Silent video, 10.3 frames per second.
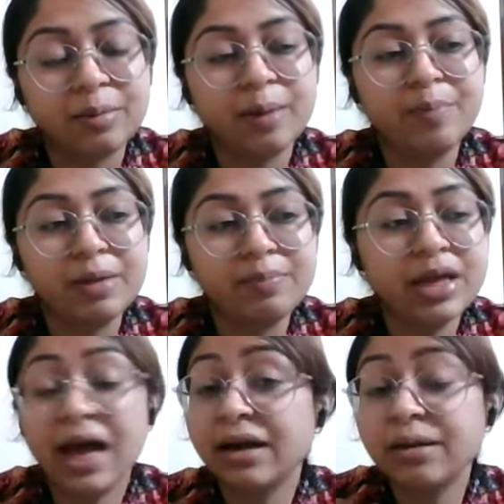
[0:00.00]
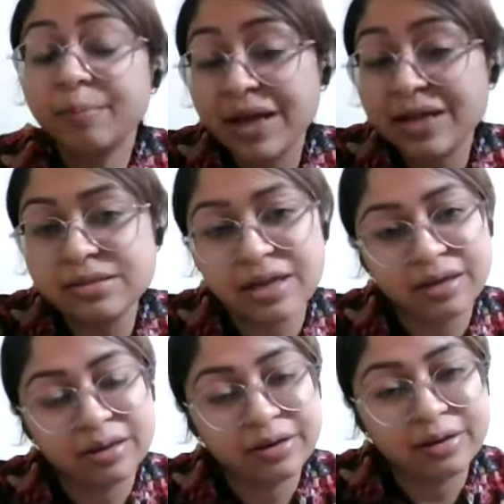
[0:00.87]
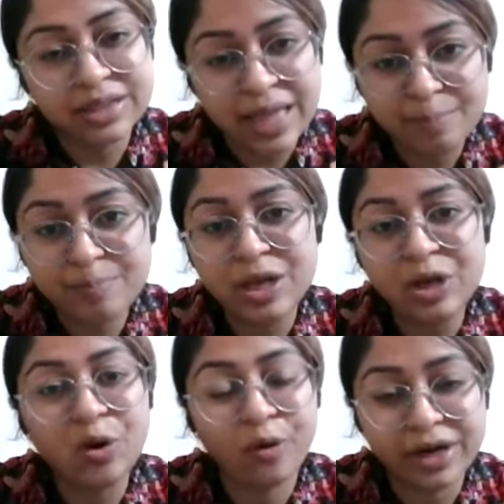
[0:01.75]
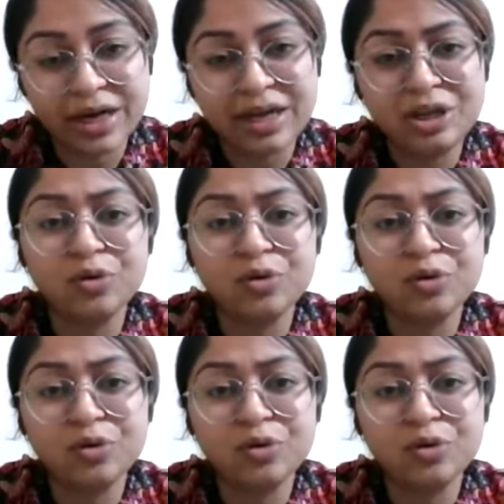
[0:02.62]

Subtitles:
maybe, and plus them being online,